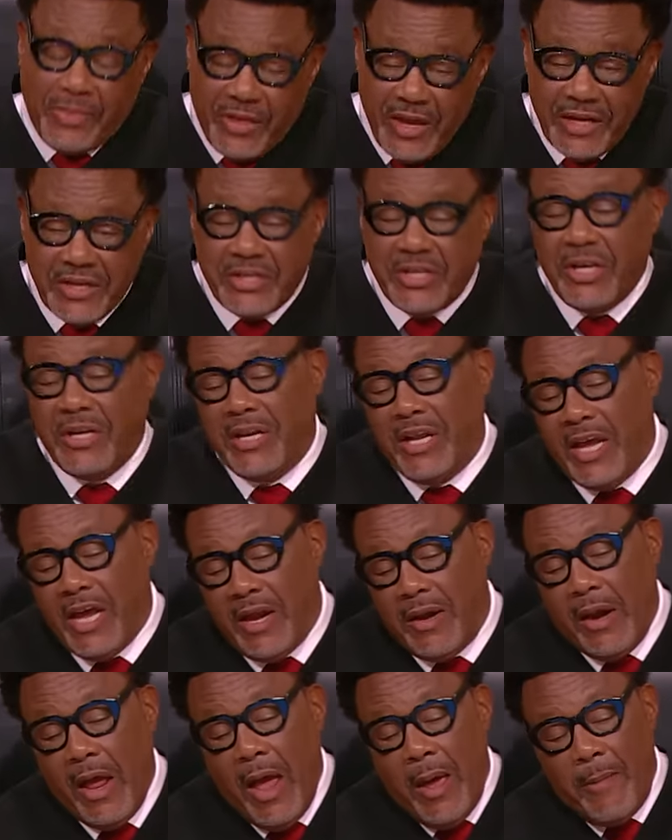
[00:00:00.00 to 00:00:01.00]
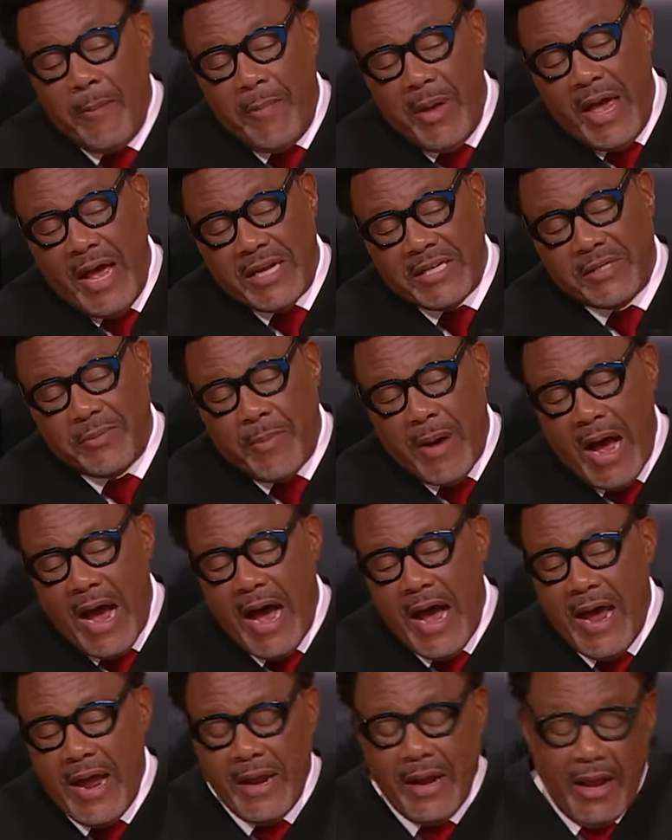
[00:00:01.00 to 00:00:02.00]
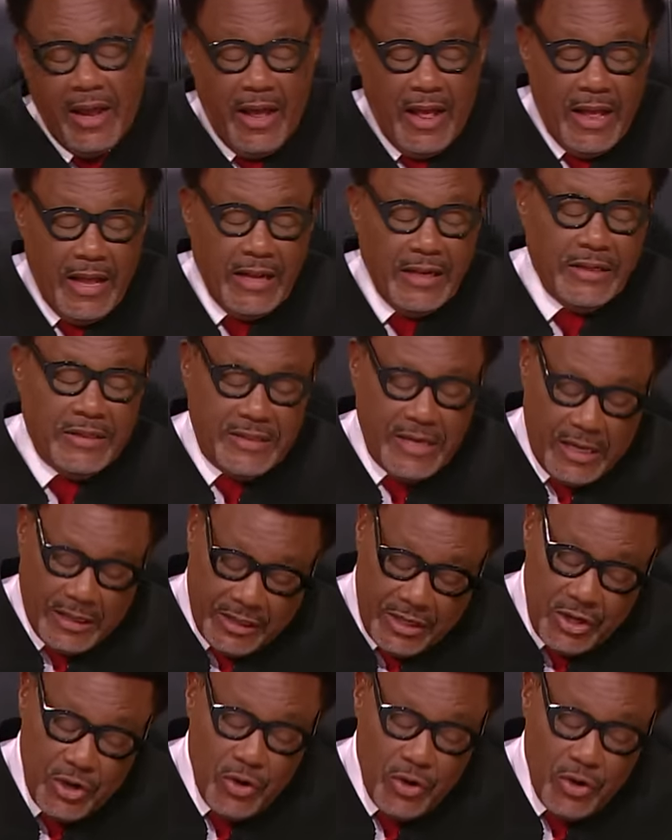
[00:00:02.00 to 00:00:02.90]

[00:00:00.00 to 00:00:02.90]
think she did best by telling